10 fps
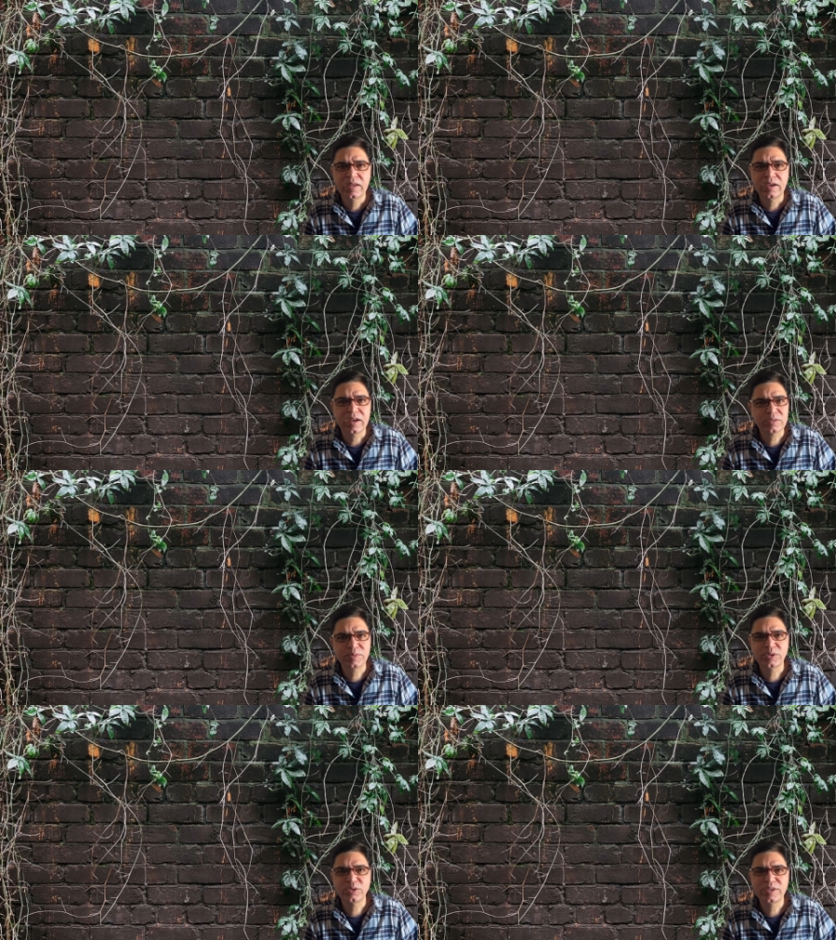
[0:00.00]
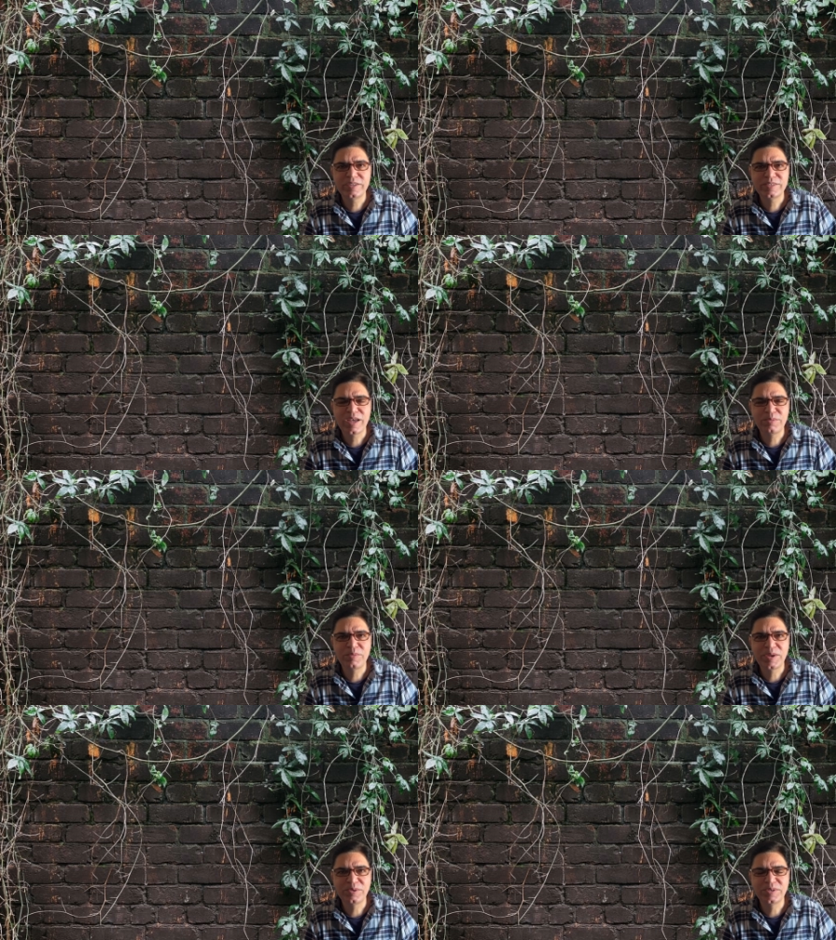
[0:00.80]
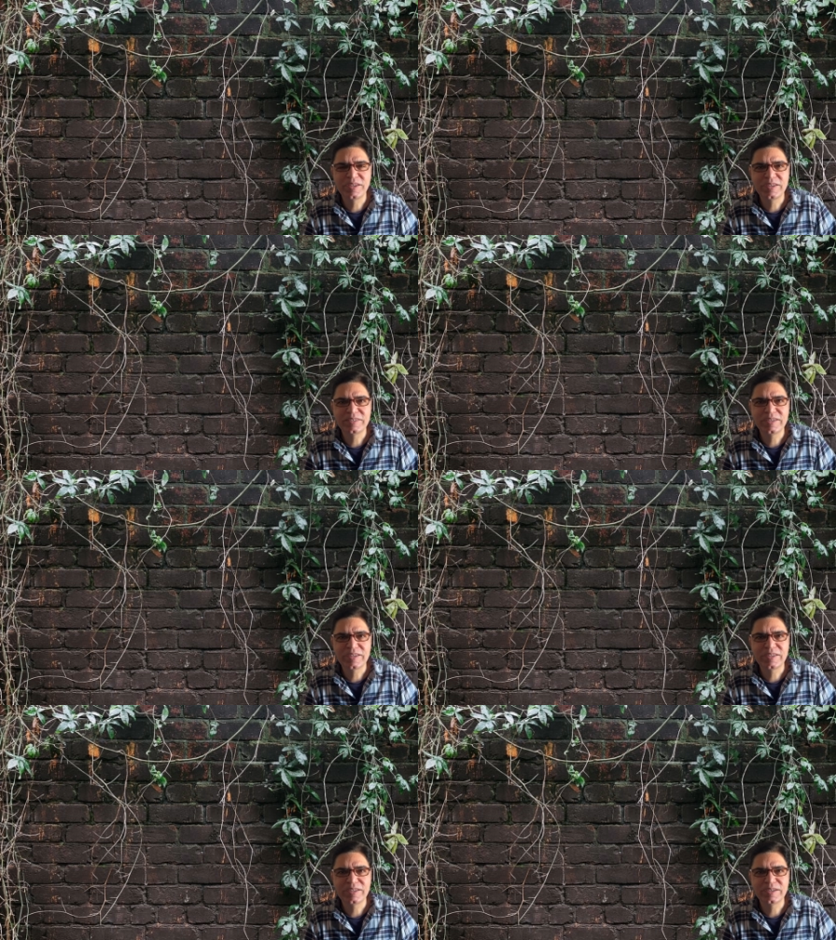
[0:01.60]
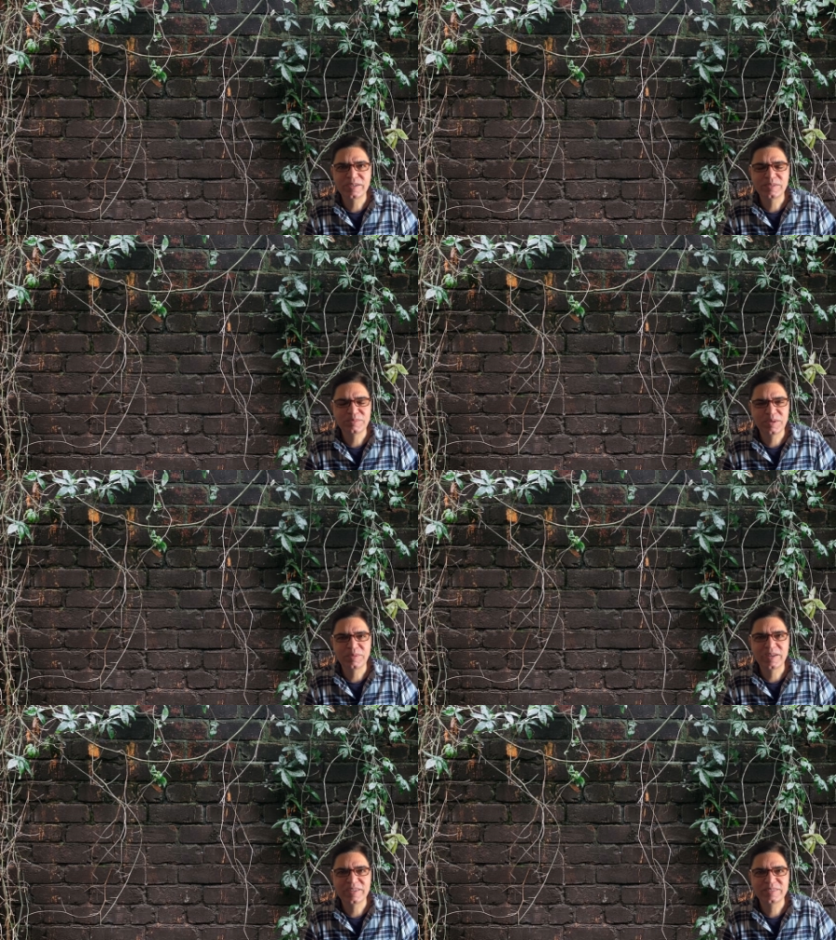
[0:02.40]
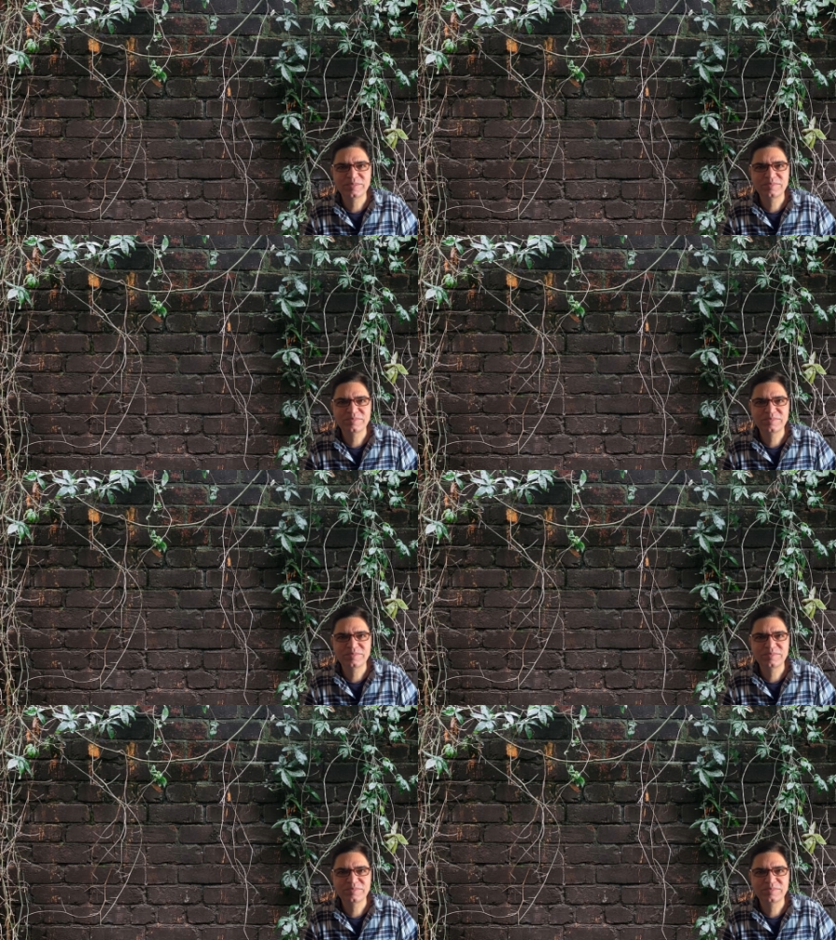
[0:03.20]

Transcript: Last but not the least, have a very good day. Take care. Bye-bye.